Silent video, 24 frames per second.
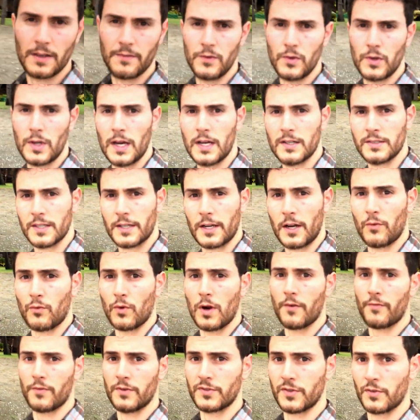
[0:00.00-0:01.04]
Give you guys like a
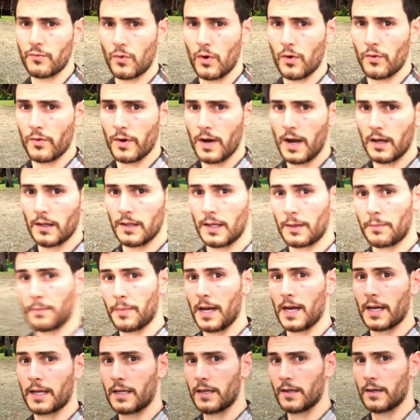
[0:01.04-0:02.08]
reference of where we're at. Like
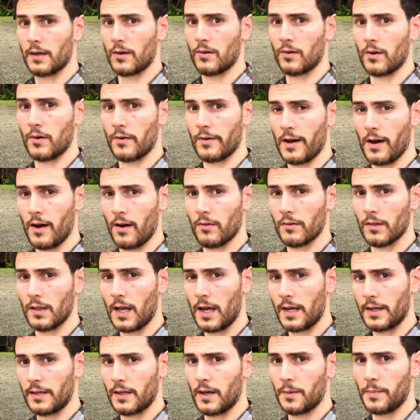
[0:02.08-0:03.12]
back here, I don't know how
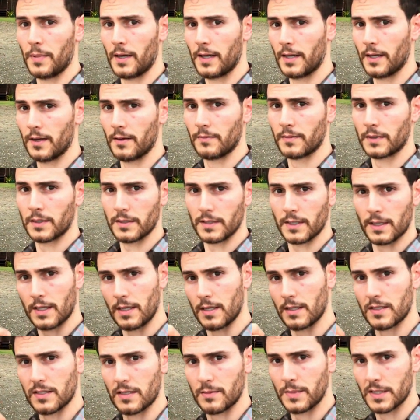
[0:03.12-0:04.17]
lined up I am because I
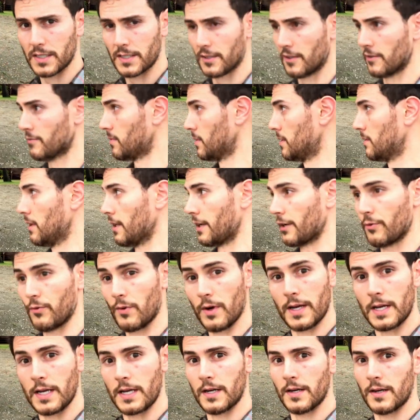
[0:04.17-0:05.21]
can't see myself, but like
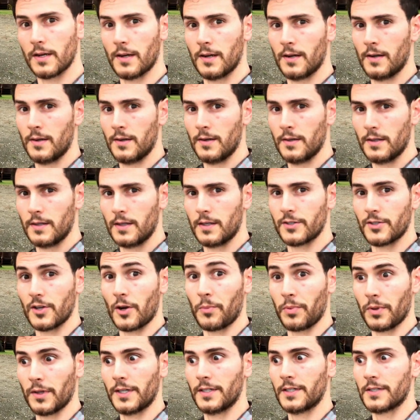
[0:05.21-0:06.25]
right here is our
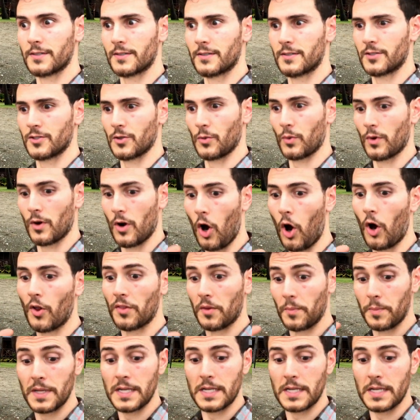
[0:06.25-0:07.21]
place. So we're on the